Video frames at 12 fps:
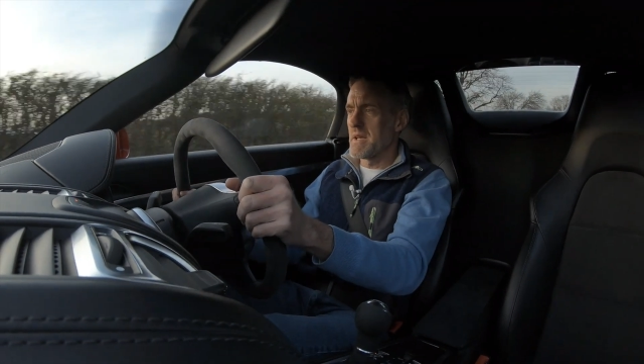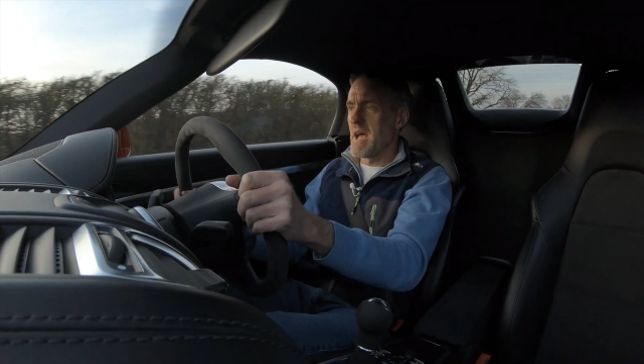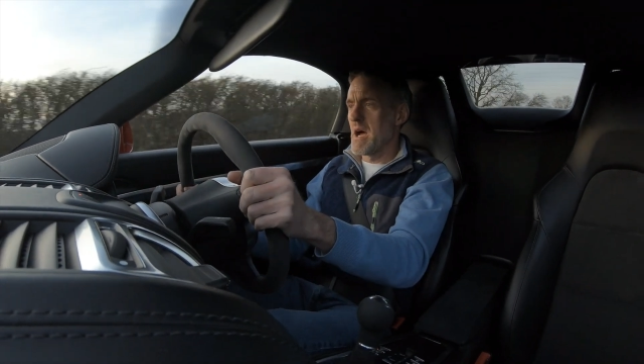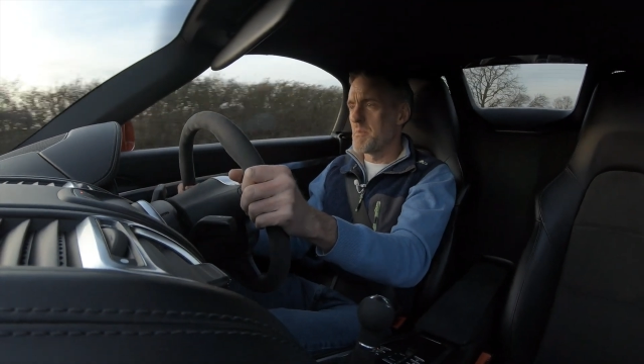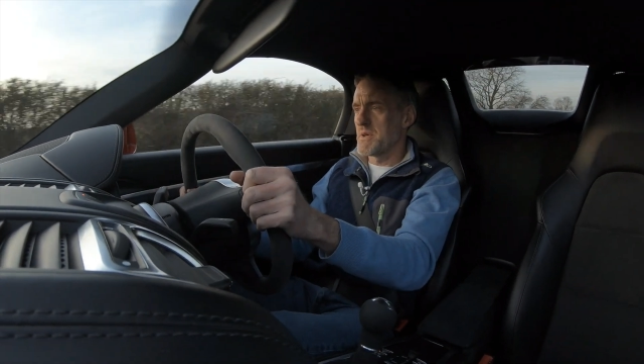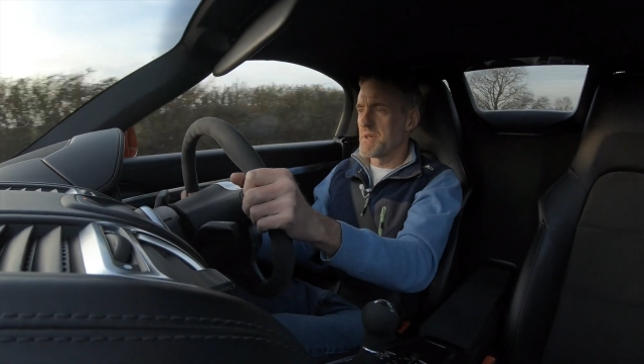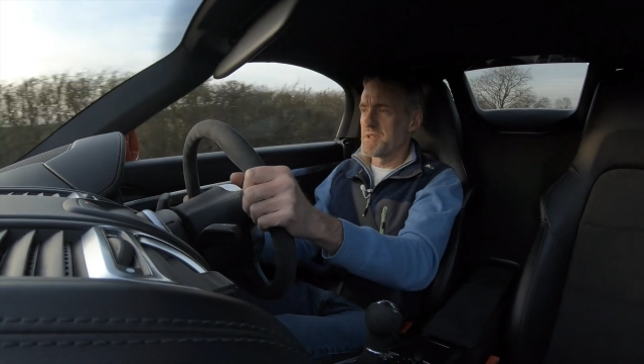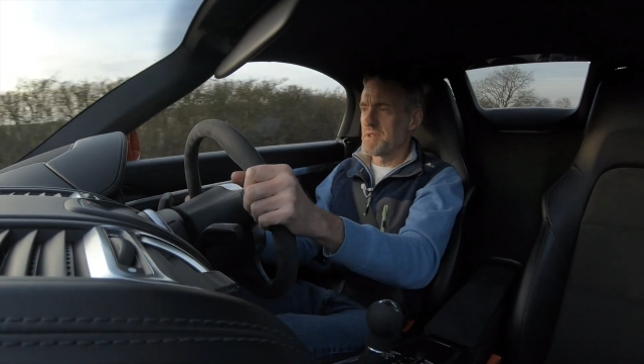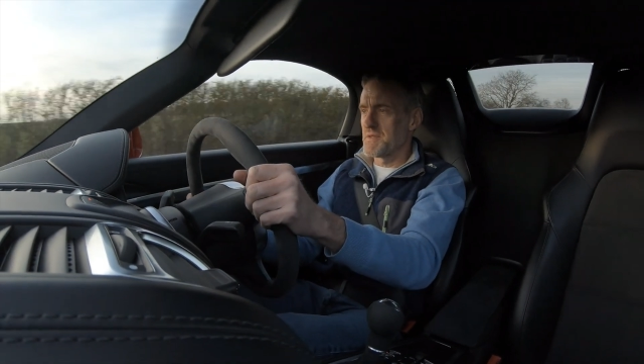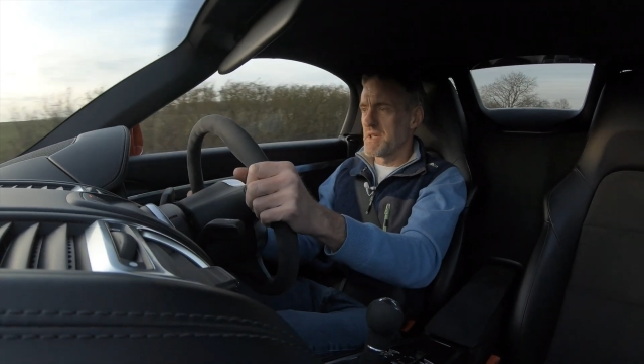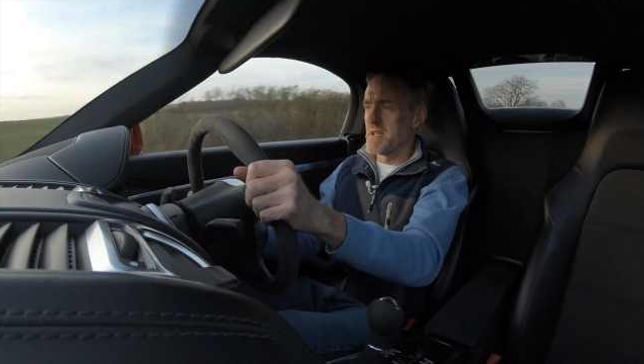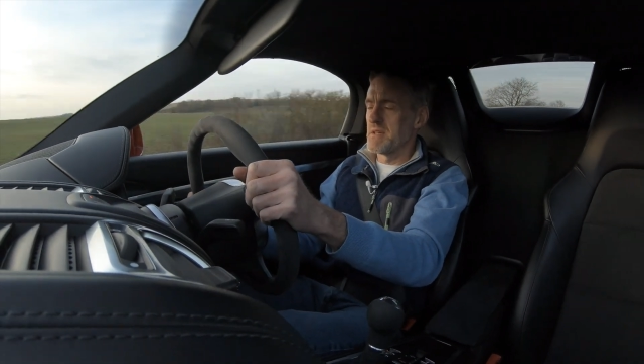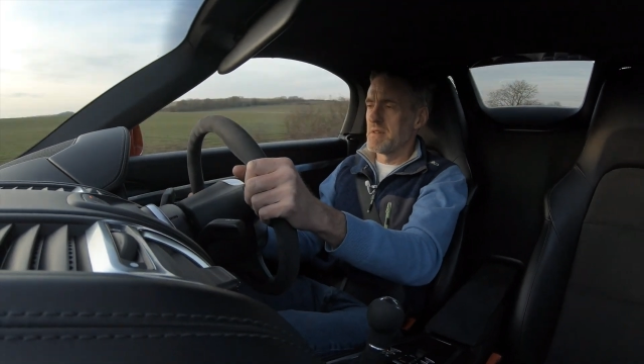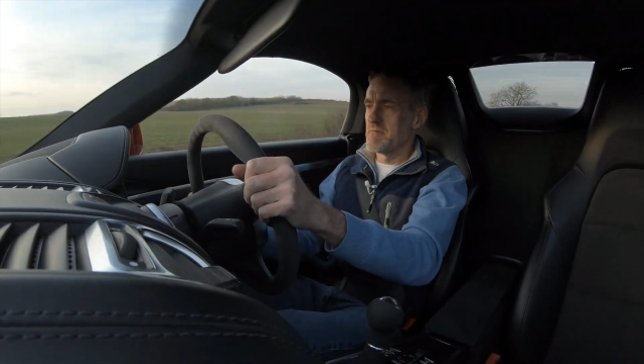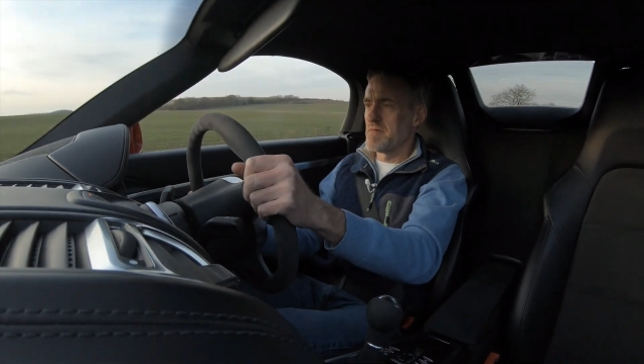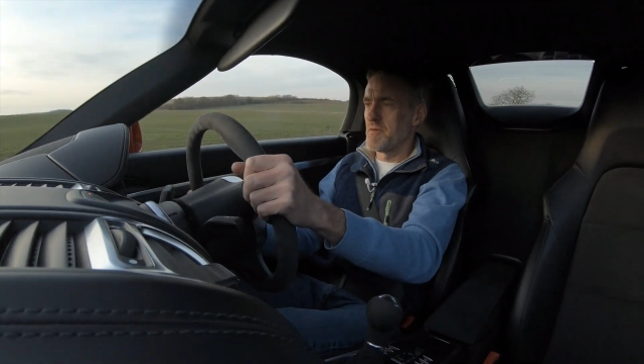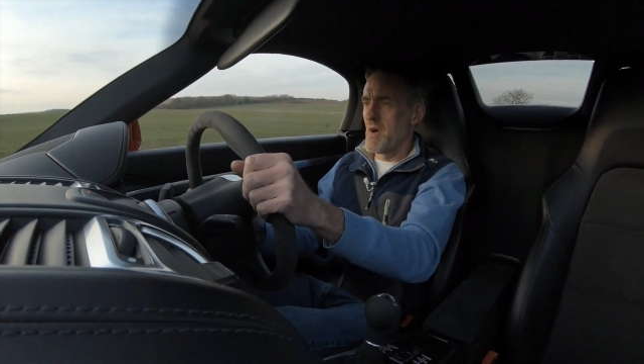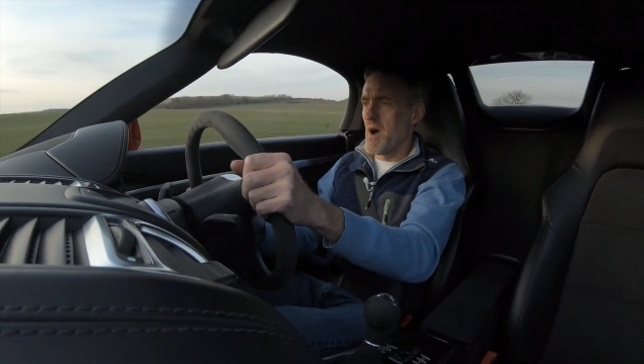now because of the
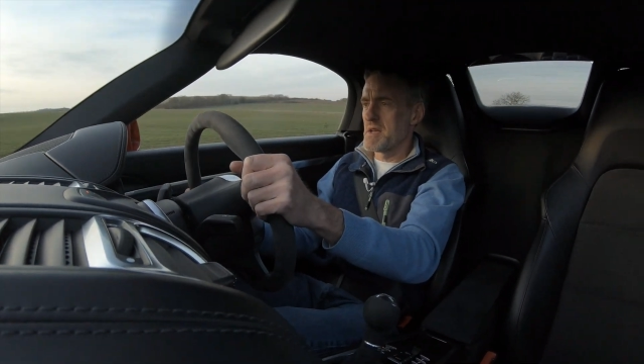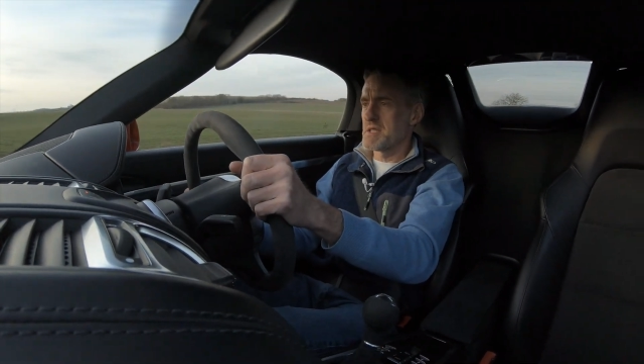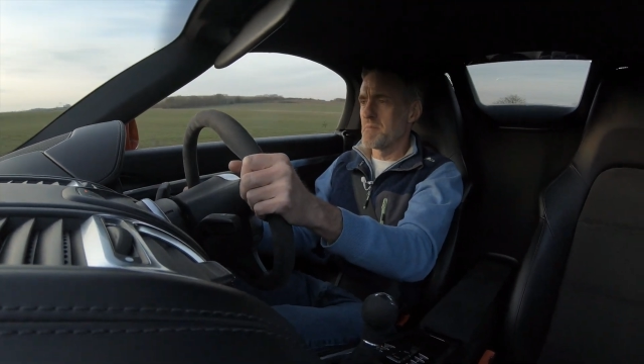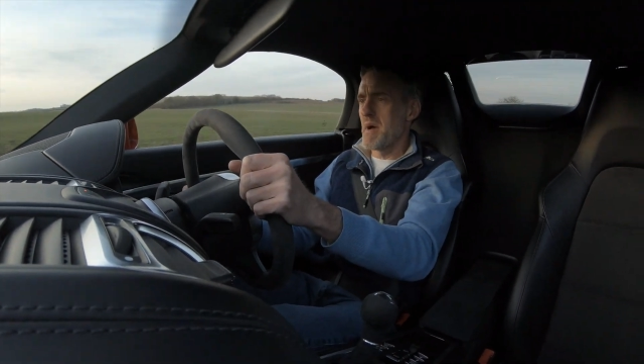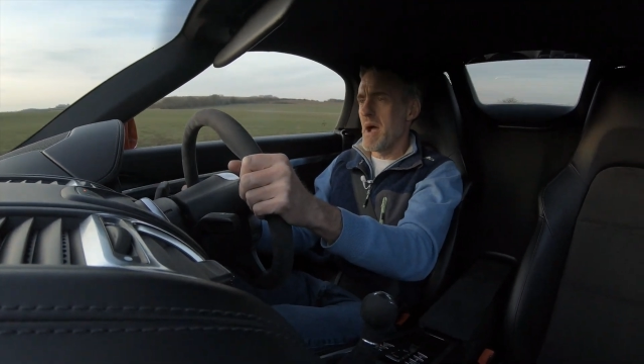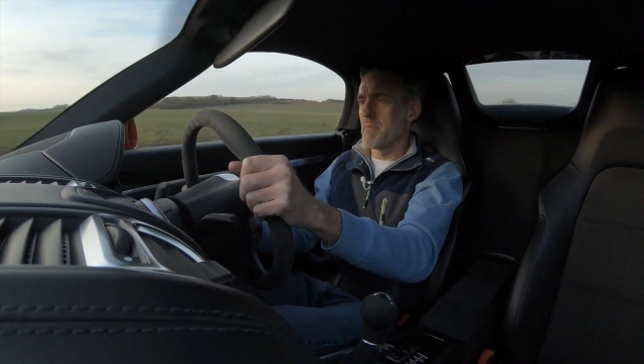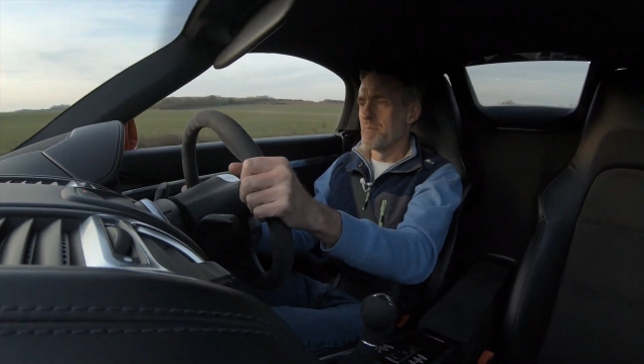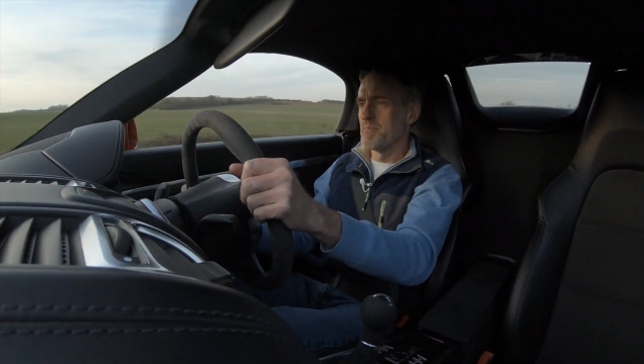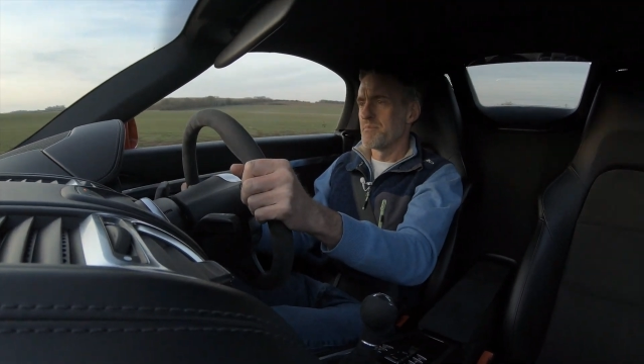revised map.